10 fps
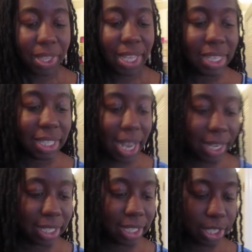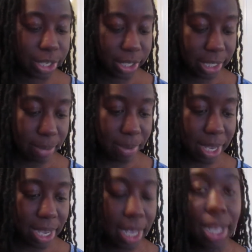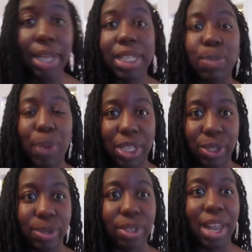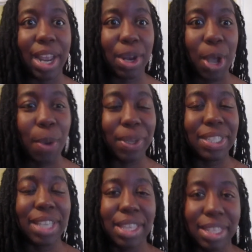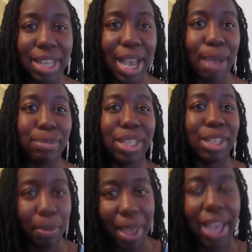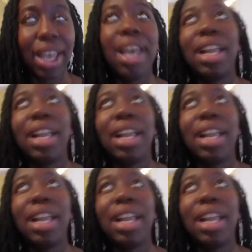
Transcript: things that I consider to be special so that I can always take the time to look back.